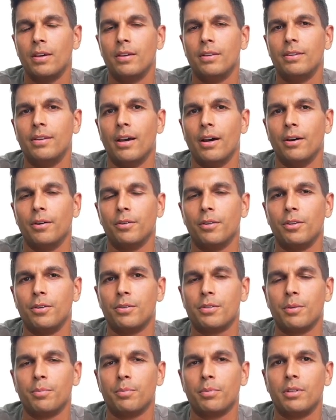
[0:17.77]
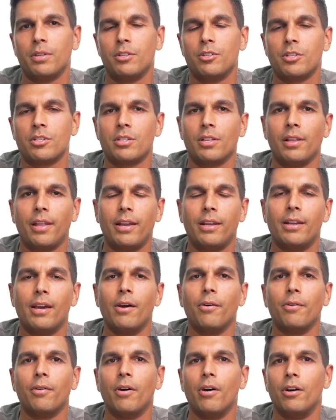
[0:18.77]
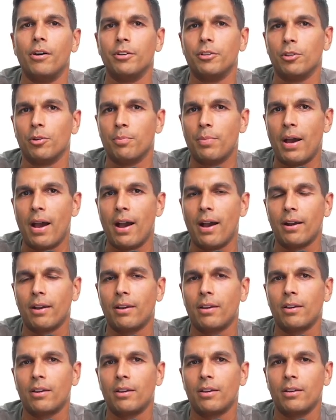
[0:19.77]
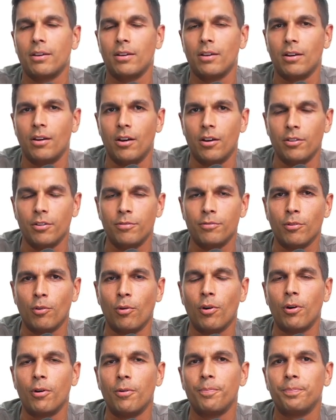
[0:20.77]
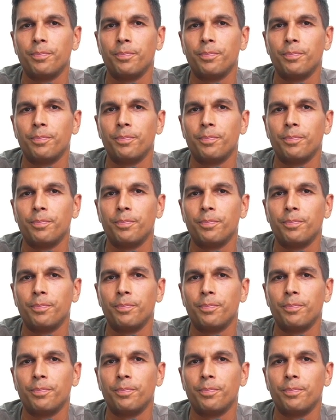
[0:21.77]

Now, you simply just lay down on your back, on the floor,